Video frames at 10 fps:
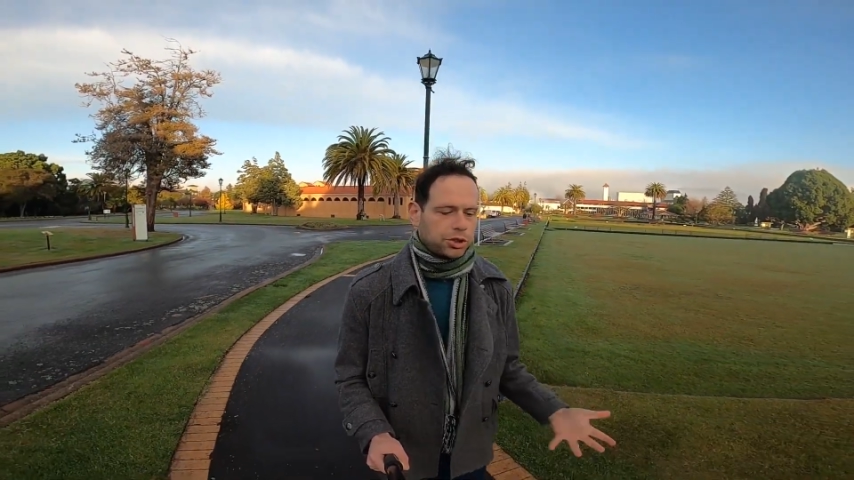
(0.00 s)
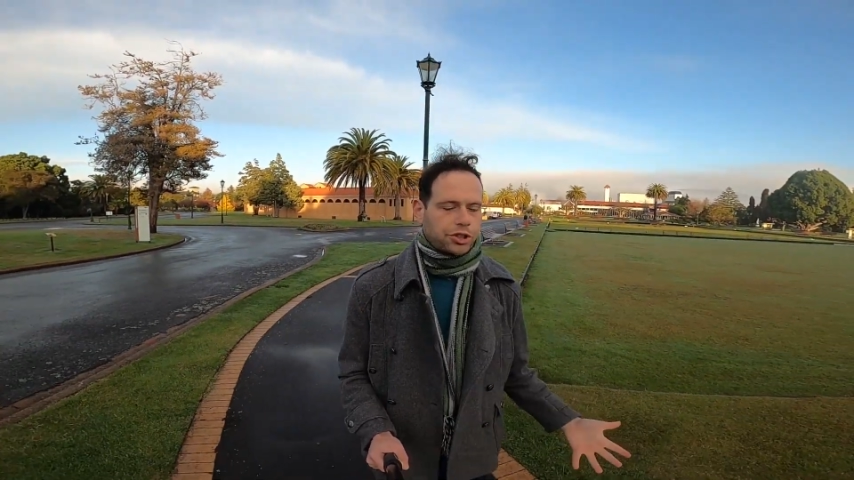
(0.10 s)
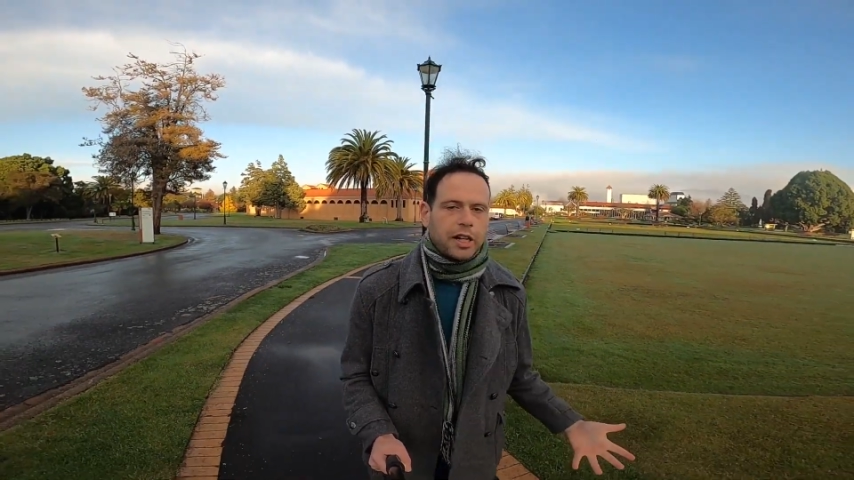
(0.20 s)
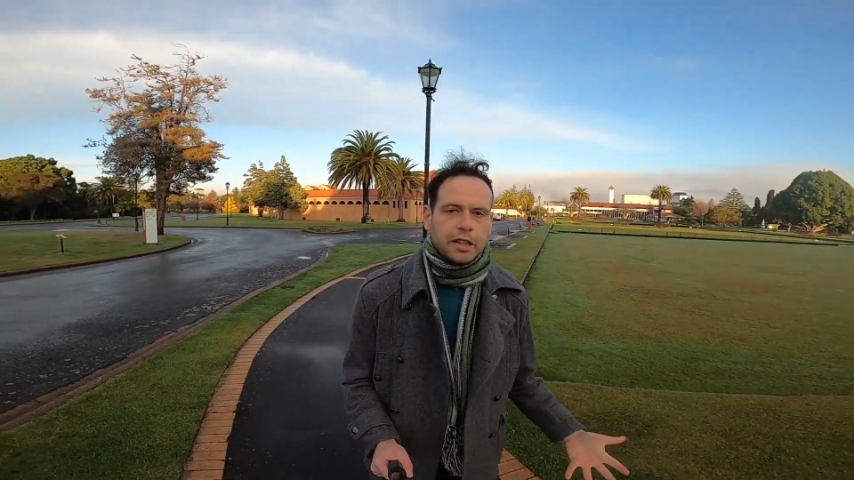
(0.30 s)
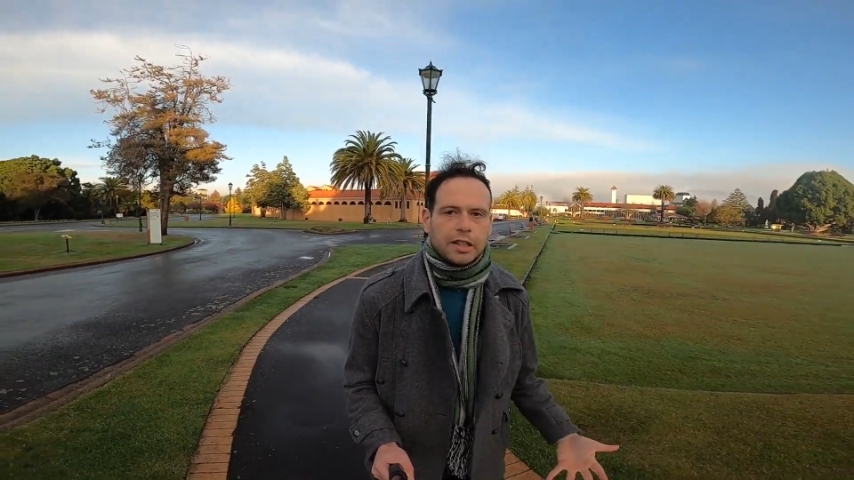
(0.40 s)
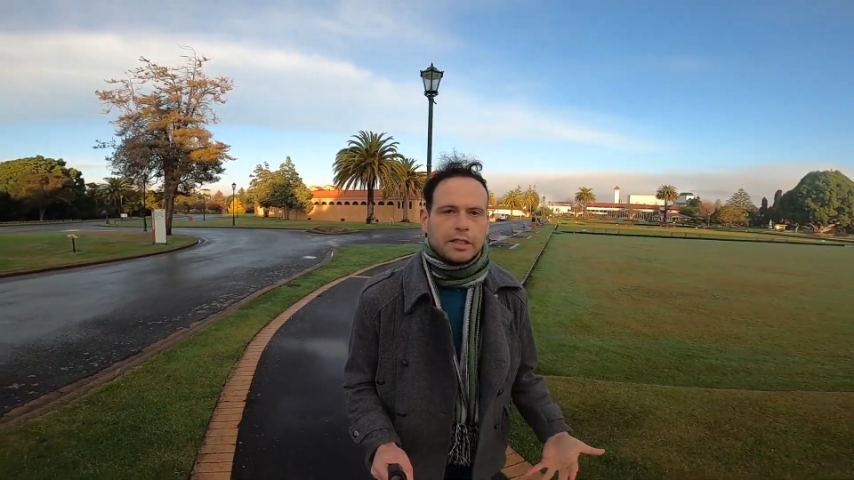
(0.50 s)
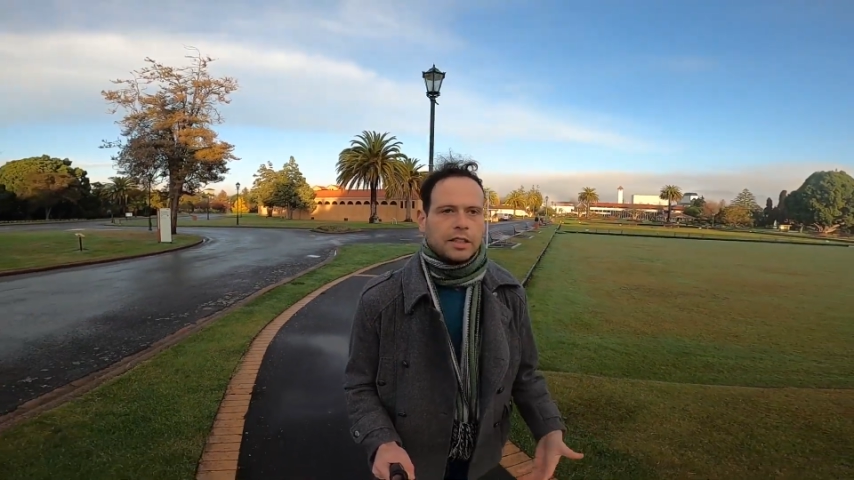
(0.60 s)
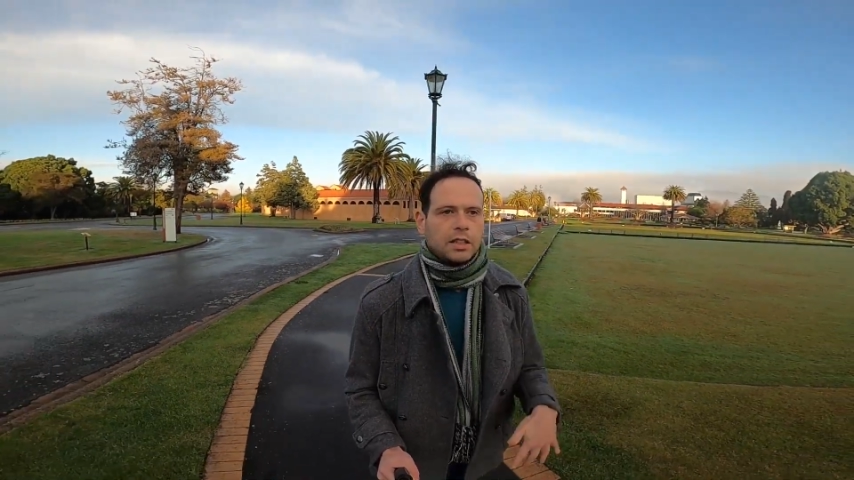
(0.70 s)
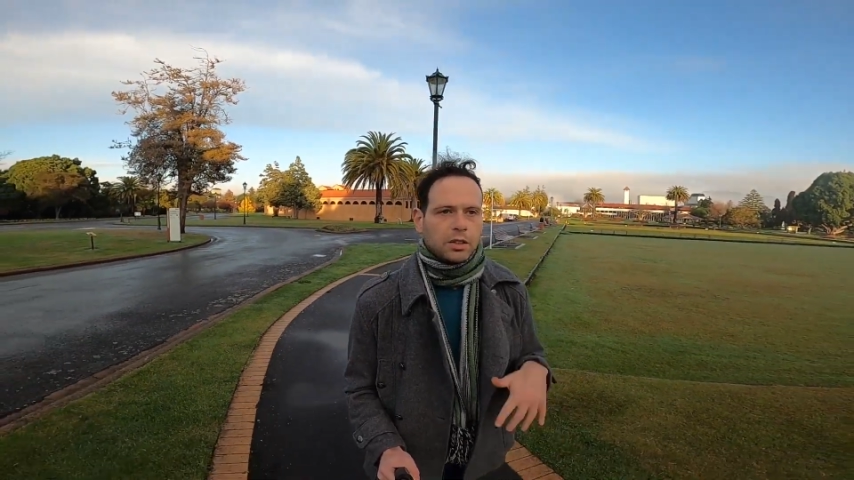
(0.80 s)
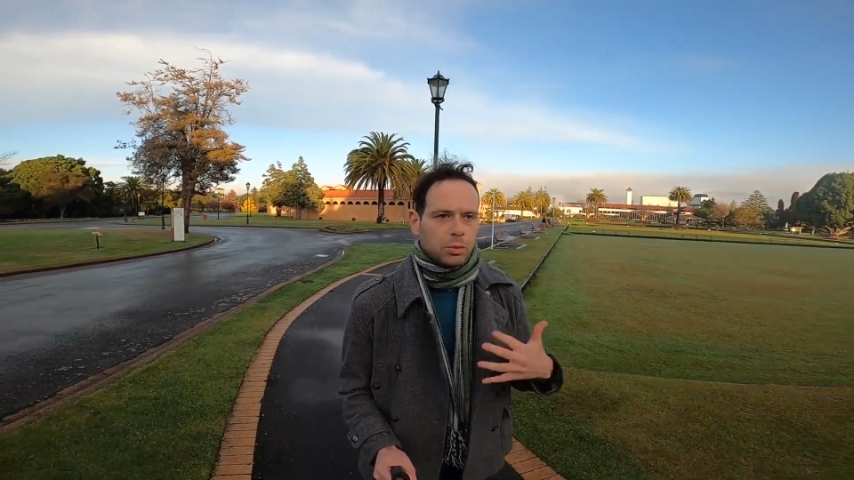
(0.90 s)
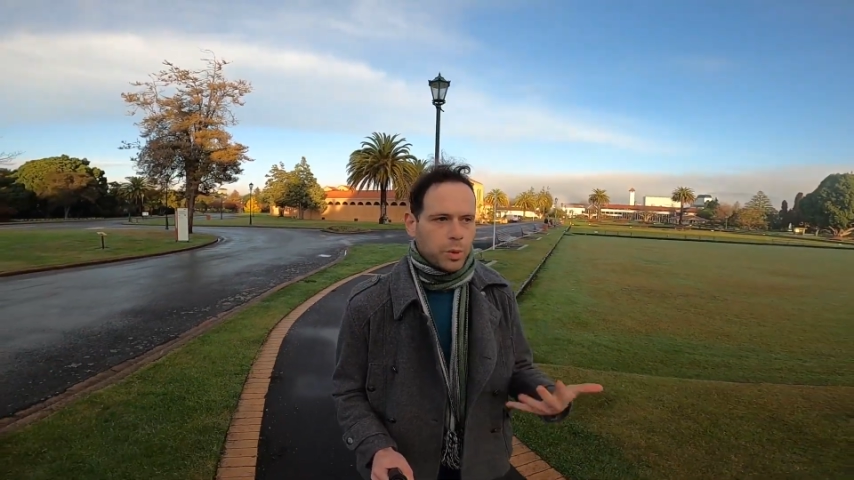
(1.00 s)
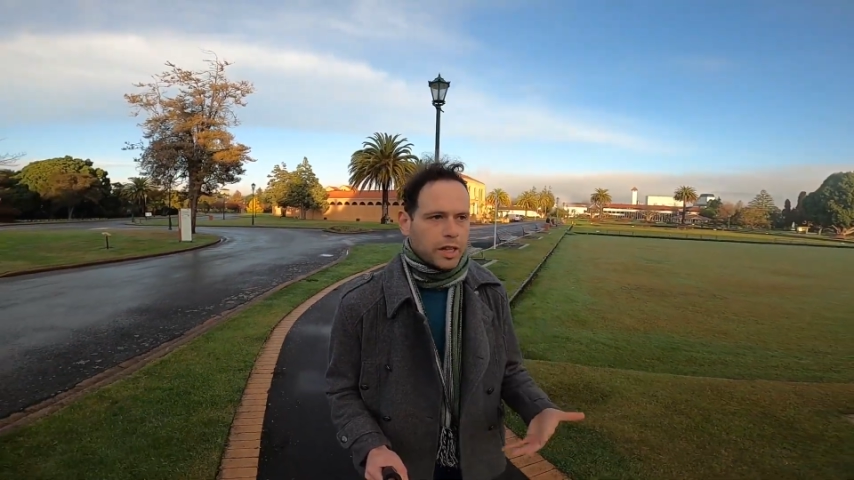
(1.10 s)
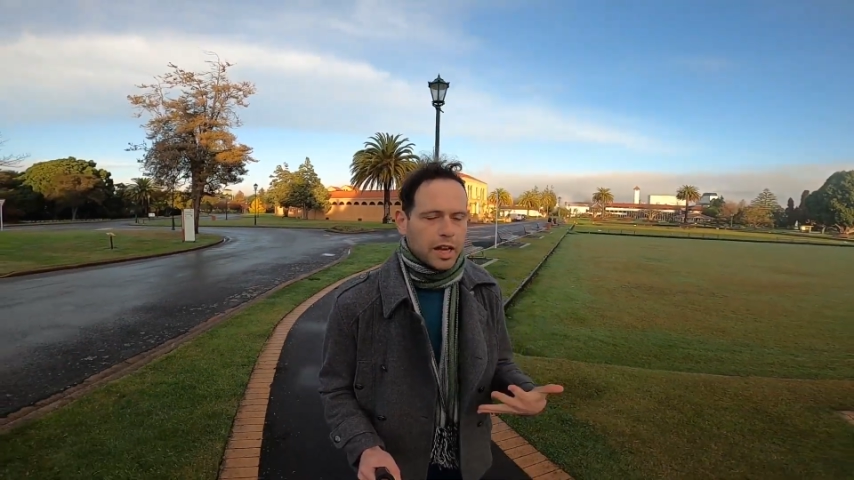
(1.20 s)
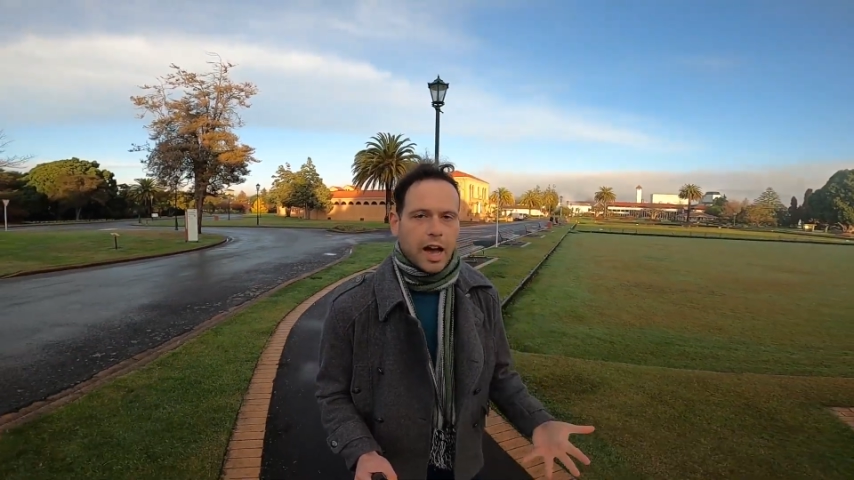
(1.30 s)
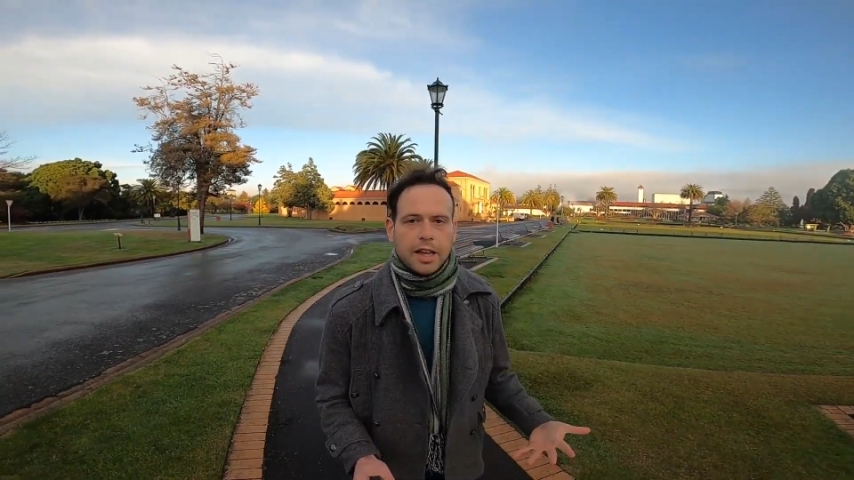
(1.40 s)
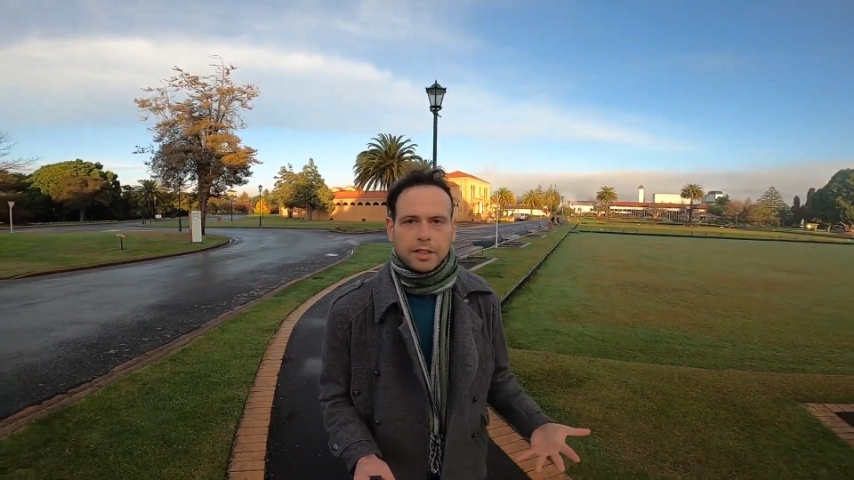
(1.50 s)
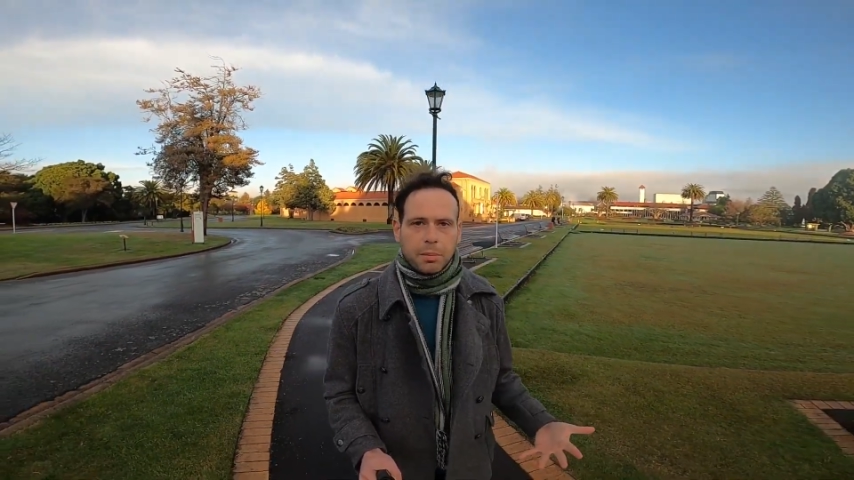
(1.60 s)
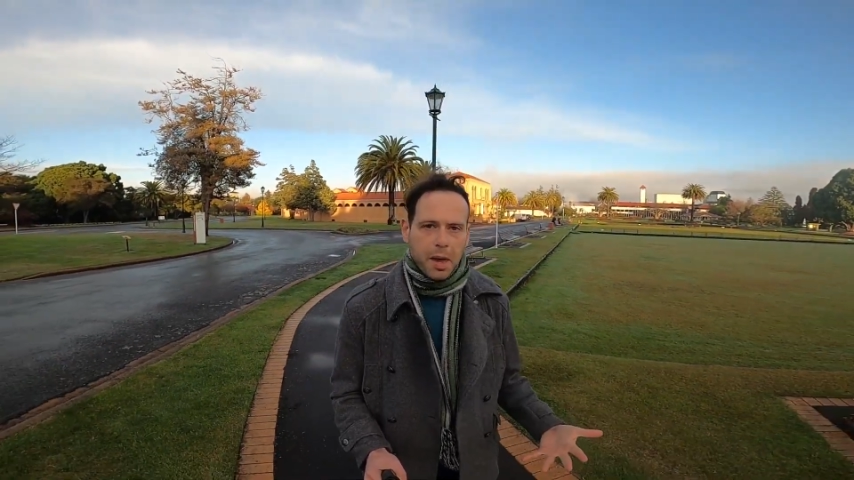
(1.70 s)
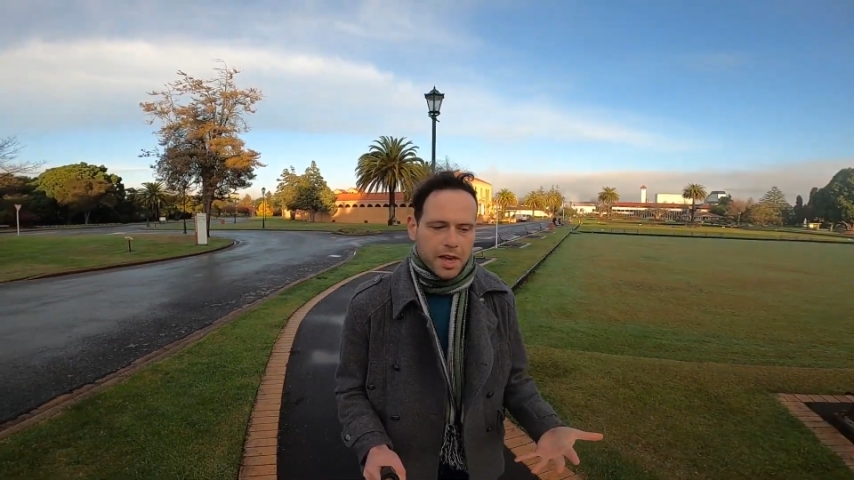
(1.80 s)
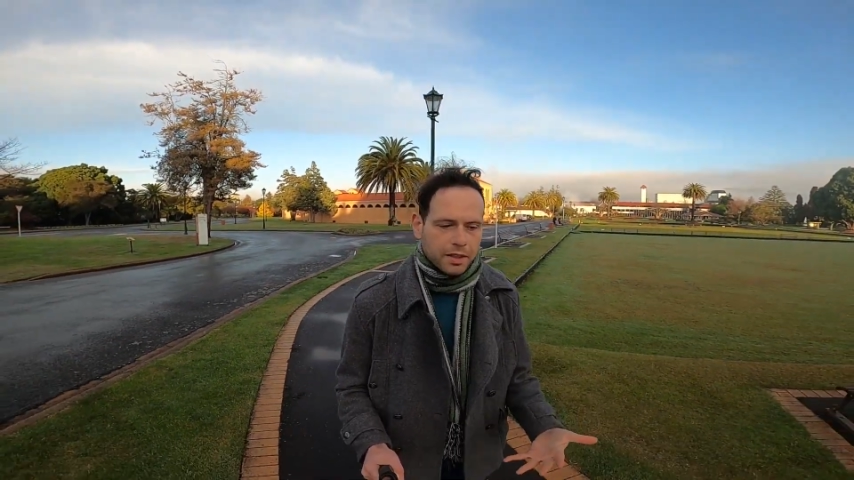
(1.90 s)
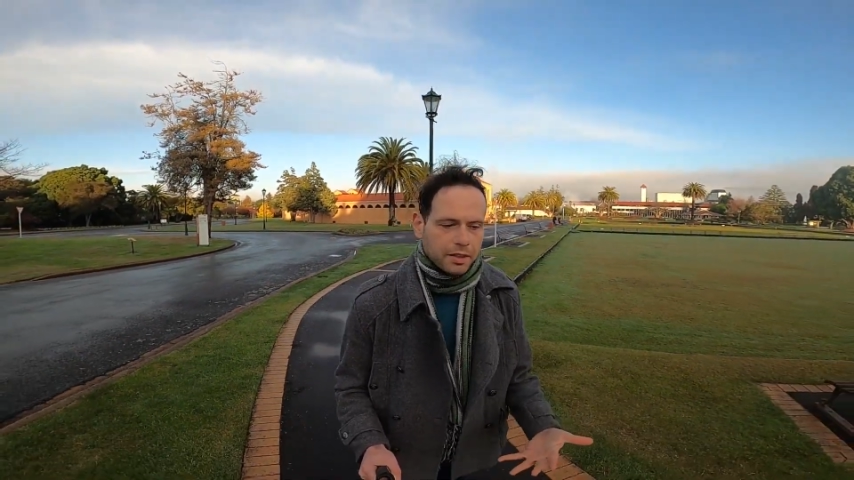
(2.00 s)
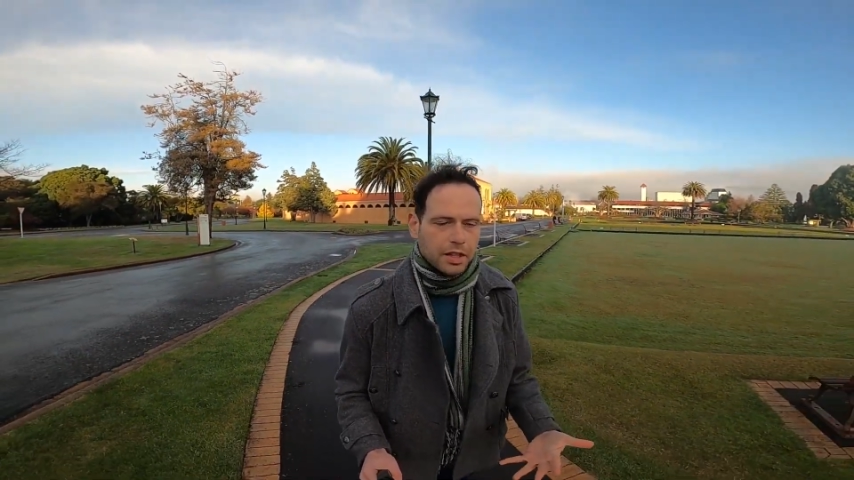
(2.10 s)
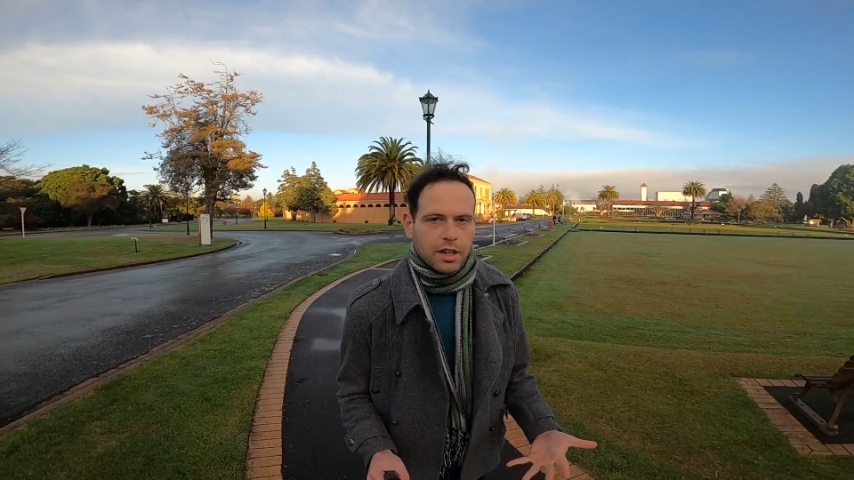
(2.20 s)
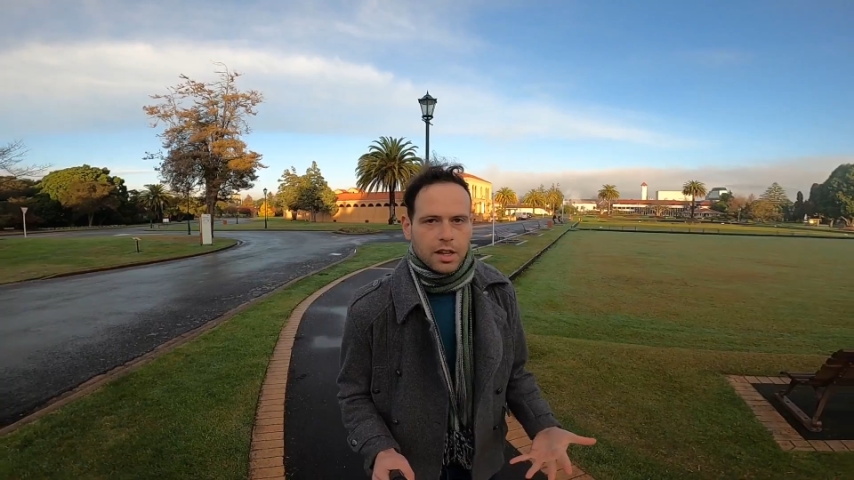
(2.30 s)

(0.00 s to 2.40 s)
Australia is in high demand,